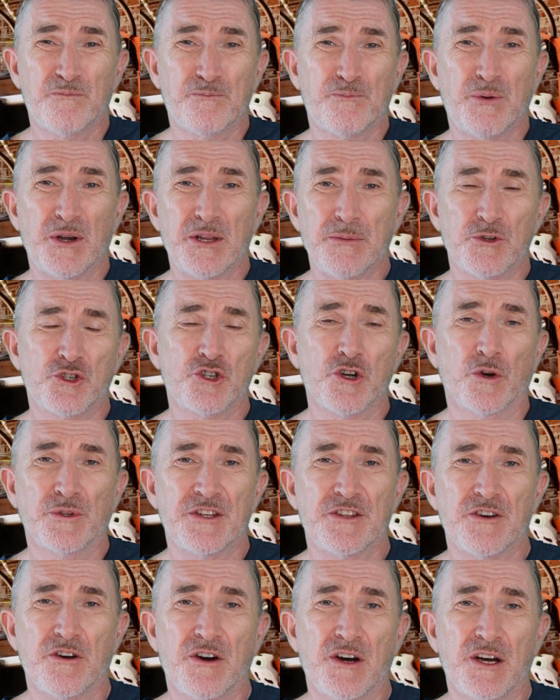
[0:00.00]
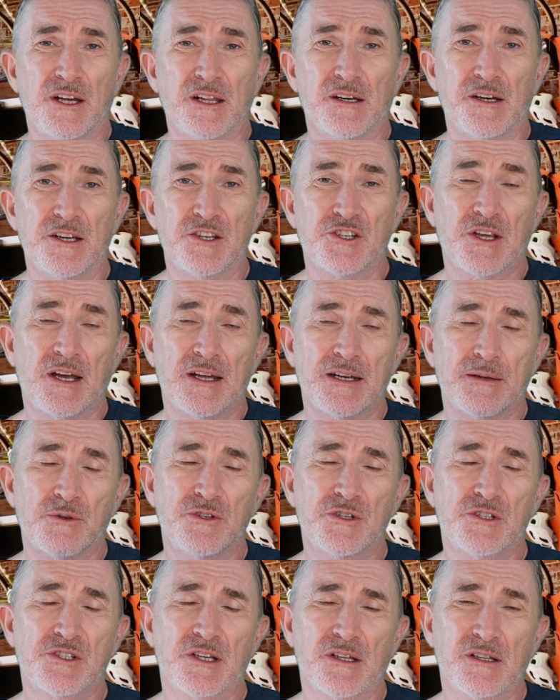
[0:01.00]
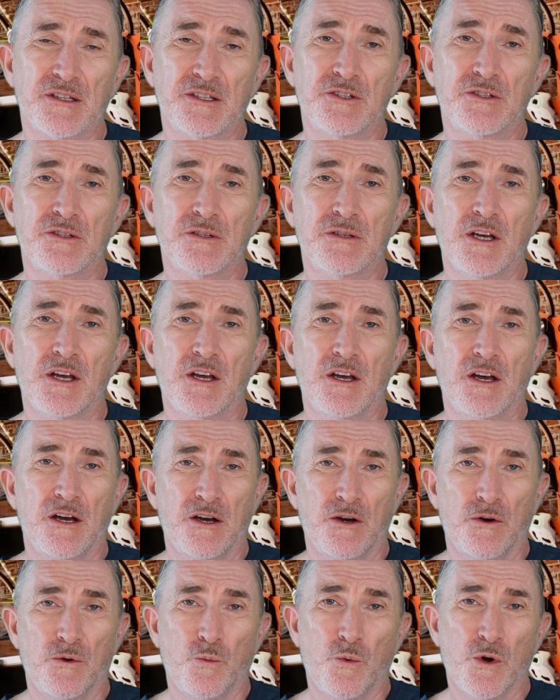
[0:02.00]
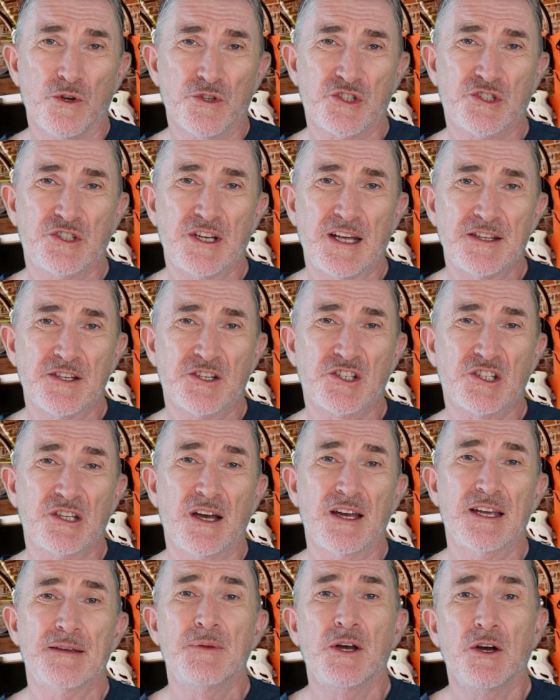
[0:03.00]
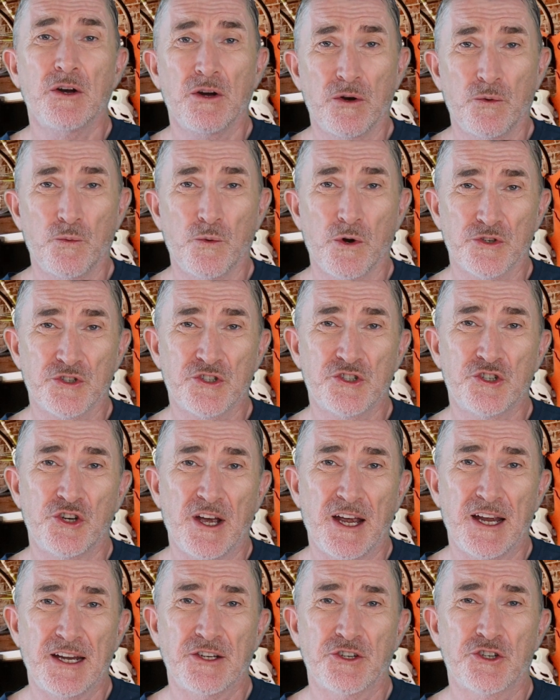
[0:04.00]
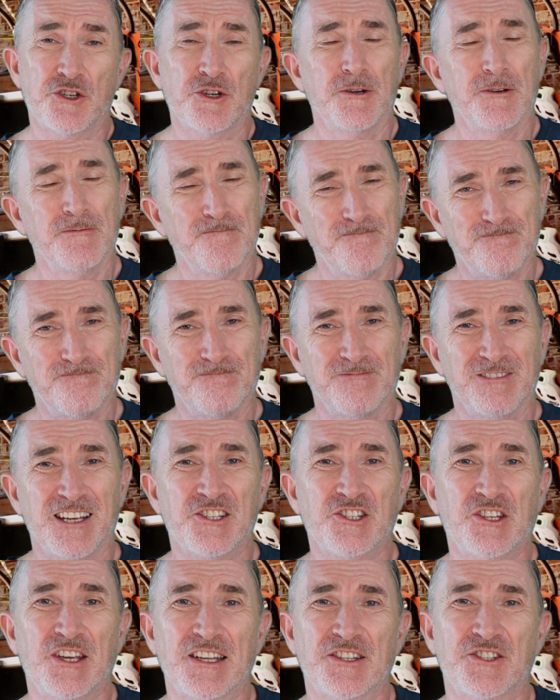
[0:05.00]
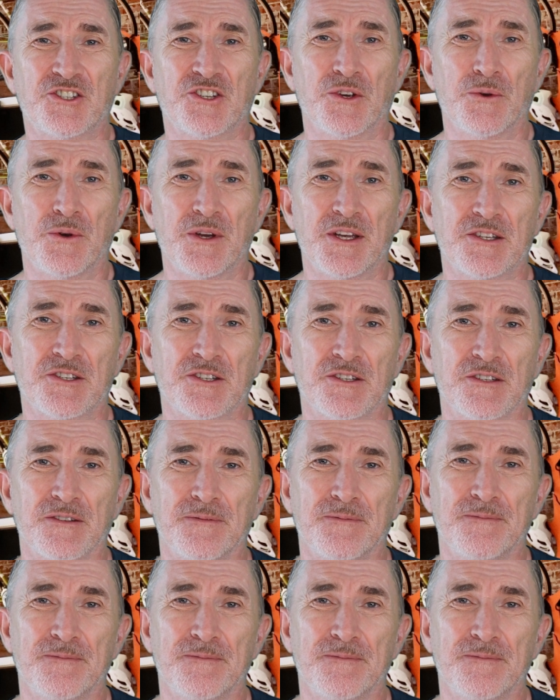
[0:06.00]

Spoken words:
pretty much only the highlights, and I'm going to tell you what's stayed the same and what's changed. Let's get to it.